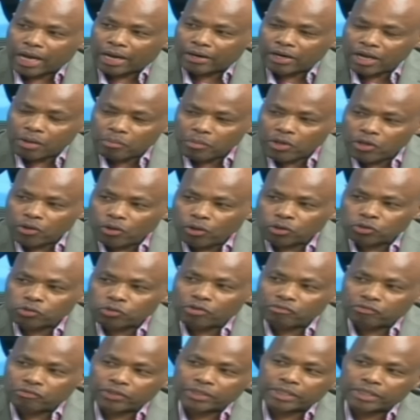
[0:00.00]
And let me
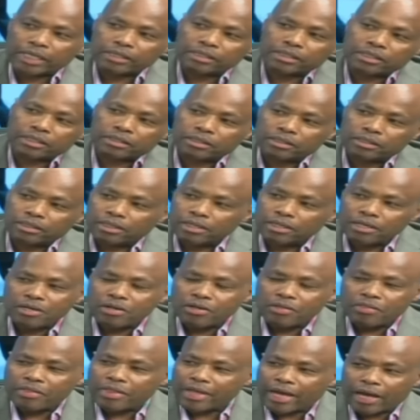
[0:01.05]
also emphasize that
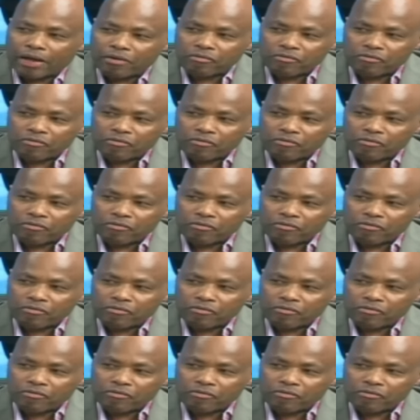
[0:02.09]
there